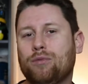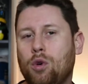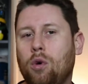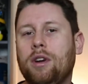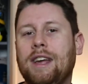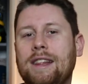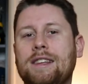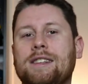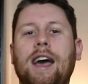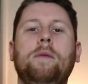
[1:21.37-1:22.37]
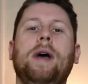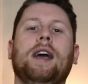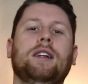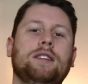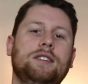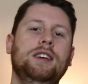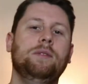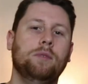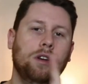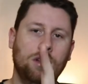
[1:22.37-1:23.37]
Cool to get this guy back on the
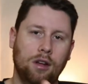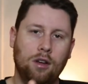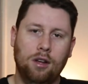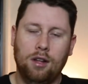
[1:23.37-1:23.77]
team.